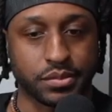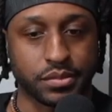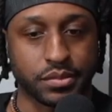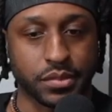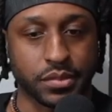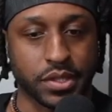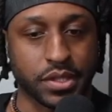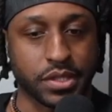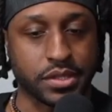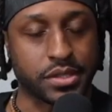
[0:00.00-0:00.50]

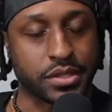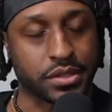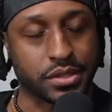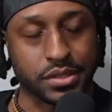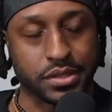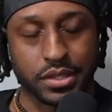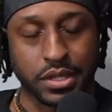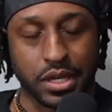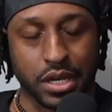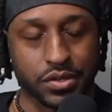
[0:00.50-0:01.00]
because
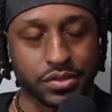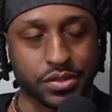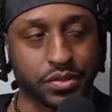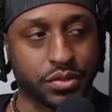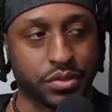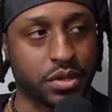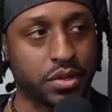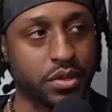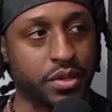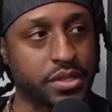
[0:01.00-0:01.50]
I also
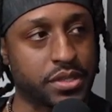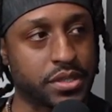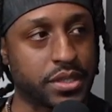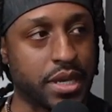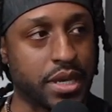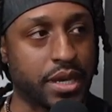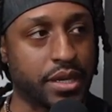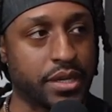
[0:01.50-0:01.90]
know that